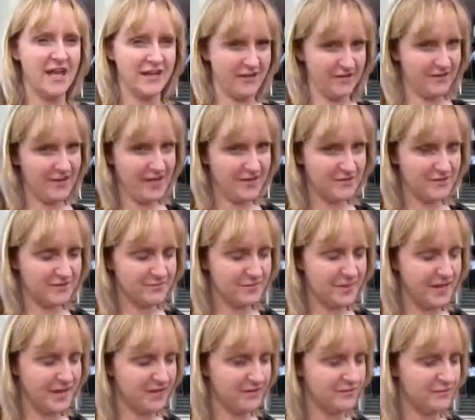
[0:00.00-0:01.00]
and
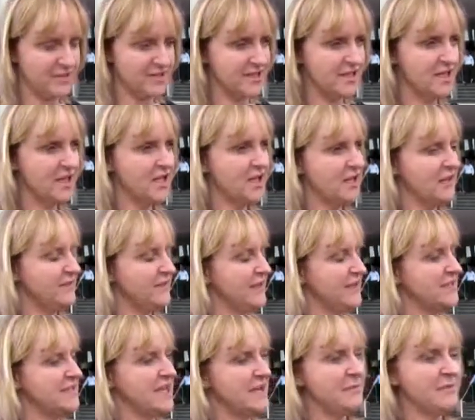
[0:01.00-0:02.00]
£1,000. The
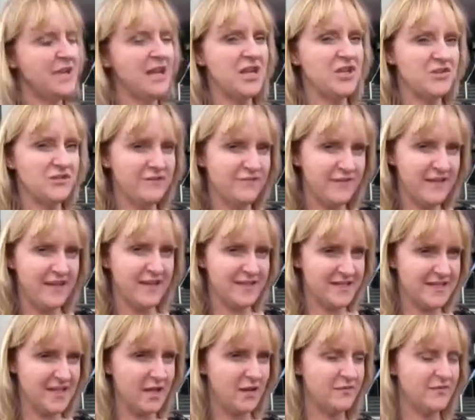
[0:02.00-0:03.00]
examination fee
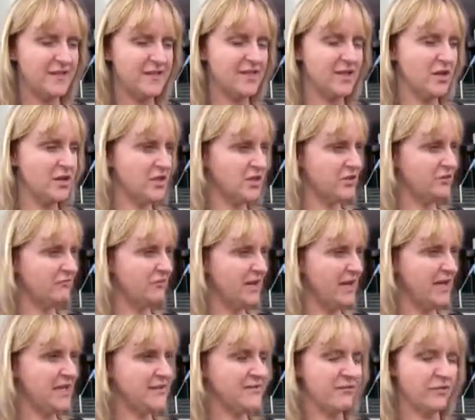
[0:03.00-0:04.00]
itself is going to
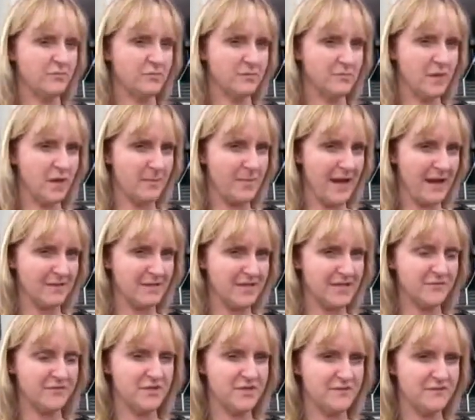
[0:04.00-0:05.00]
raise from about
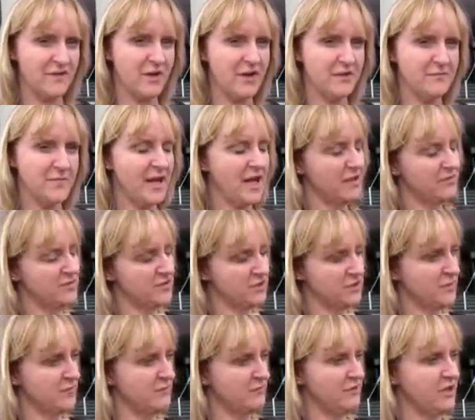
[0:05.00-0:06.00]
£75
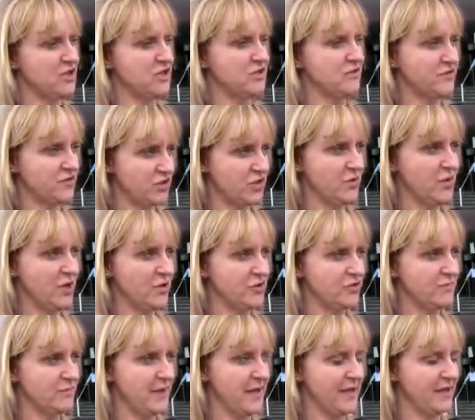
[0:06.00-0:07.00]
to in the region of
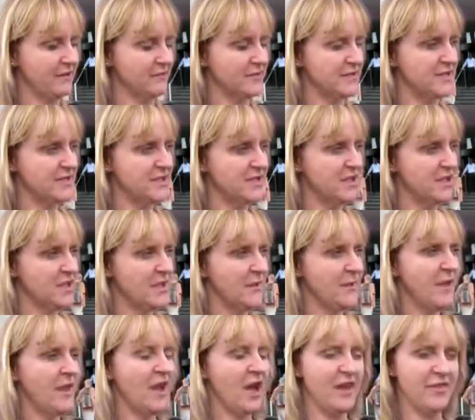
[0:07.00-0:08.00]
£200.
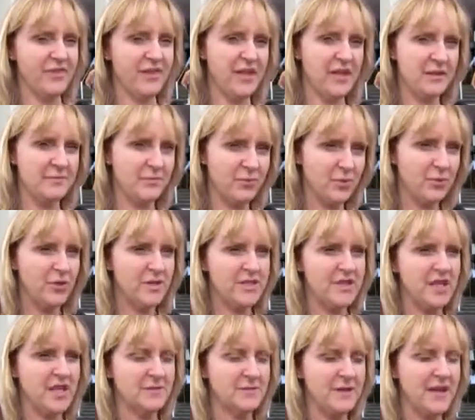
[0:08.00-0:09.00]
I think employers
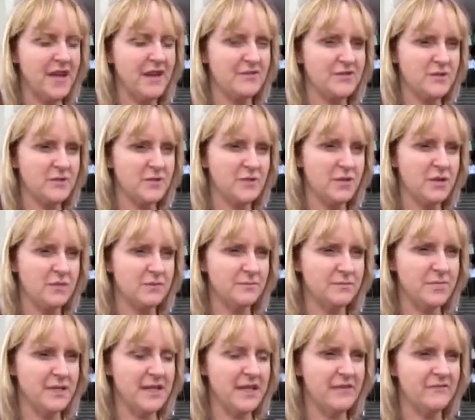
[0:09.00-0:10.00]
are going to have to
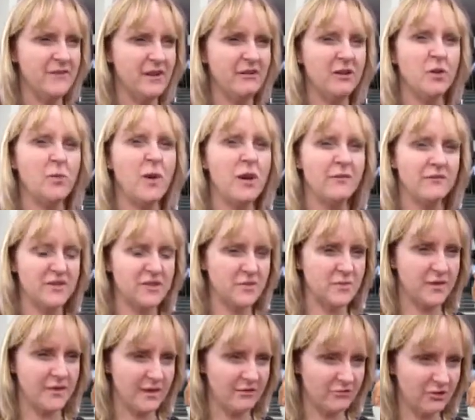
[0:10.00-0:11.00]
be very aware of this
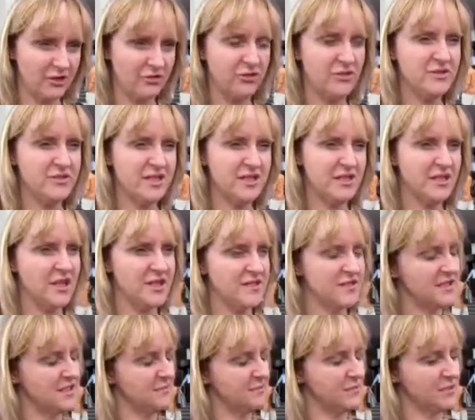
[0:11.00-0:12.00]
when they're recruiting
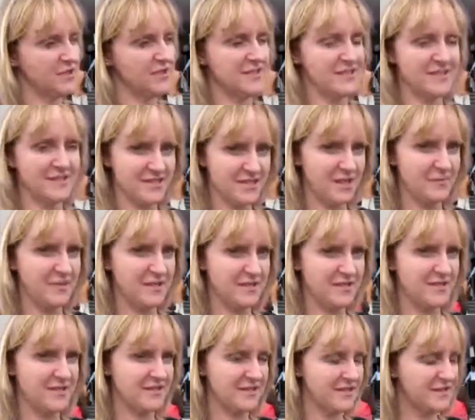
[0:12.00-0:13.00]
nurses, because in some
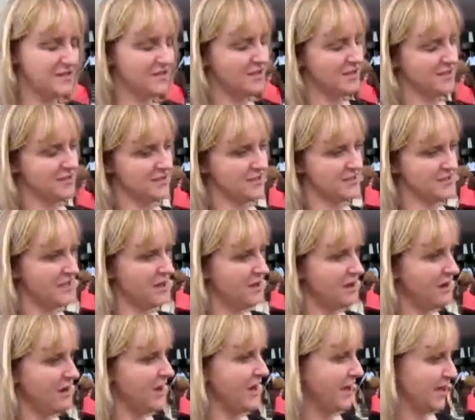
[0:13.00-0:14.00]
instances nurses
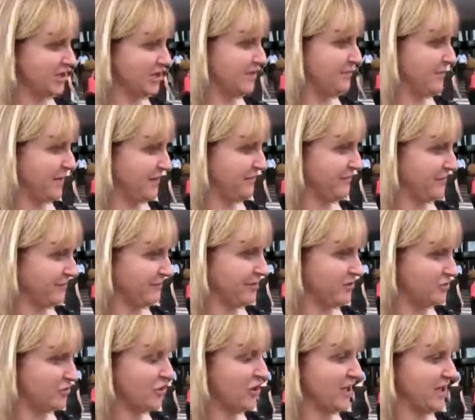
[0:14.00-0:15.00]
are actually paying for their
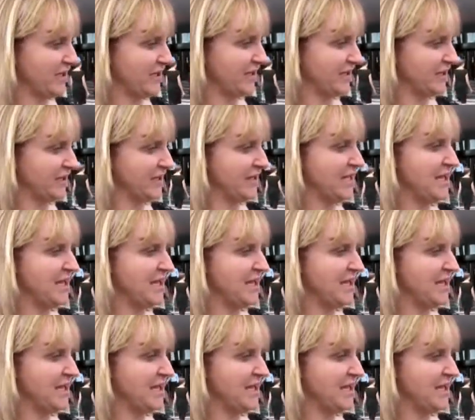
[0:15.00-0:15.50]
own training,